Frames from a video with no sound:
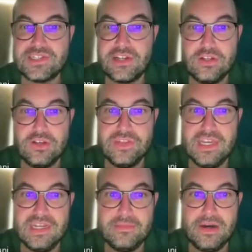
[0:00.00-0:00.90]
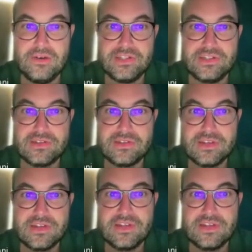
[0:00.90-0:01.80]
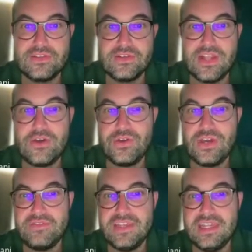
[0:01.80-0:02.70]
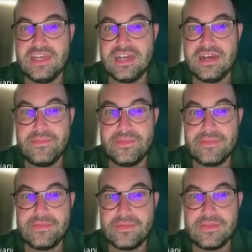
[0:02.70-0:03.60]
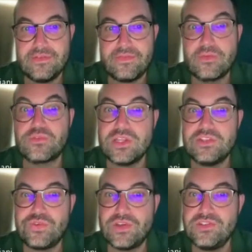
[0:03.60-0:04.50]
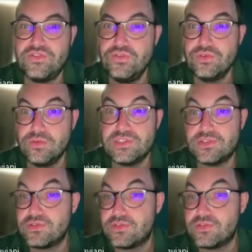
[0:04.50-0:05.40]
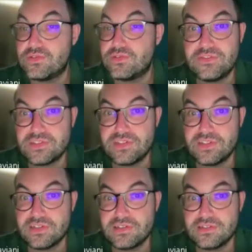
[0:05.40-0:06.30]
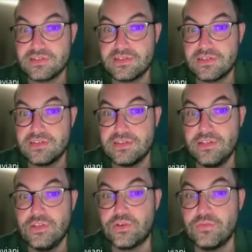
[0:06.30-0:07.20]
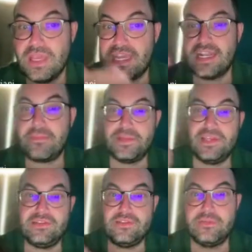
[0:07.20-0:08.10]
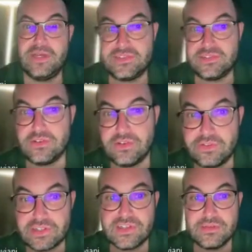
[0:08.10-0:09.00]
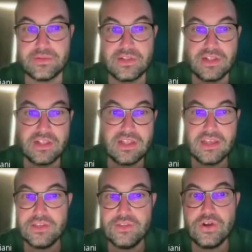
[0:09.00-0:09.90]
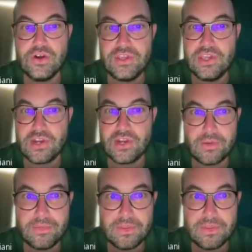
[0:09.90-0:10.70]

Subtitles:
a lot of data about it. So now you have data from 2022, which is very interesting. You could make an update of my story, for example. You go here,